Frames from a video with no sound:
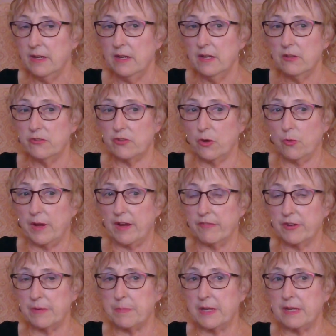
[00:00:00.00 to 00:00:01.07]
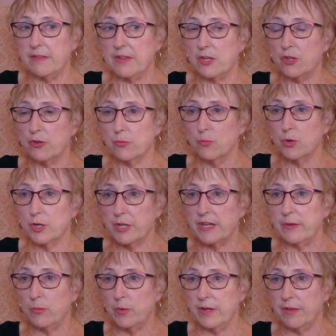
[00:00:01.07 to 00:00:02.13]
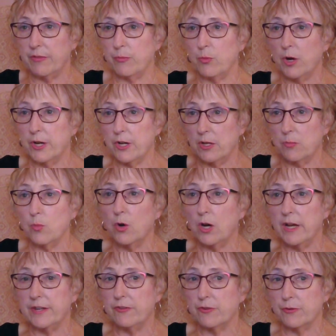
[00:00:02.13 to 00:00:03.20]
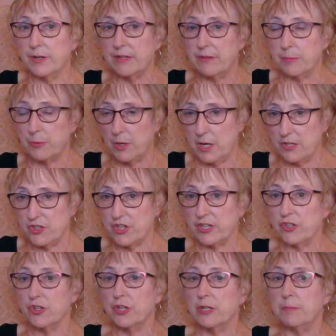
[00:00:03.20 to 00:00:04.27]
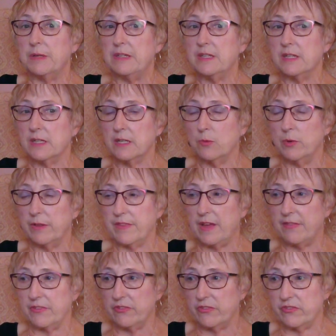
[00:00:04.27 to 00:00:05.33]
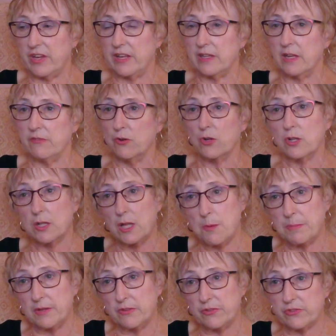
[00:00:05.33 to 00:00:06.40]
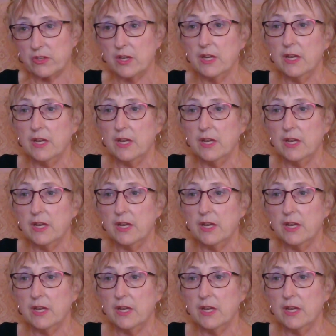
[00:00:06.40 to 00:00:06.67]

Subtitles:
So everybody that you're working with one-on-one during the project, you're going to be dealing with at the state level in Columbus.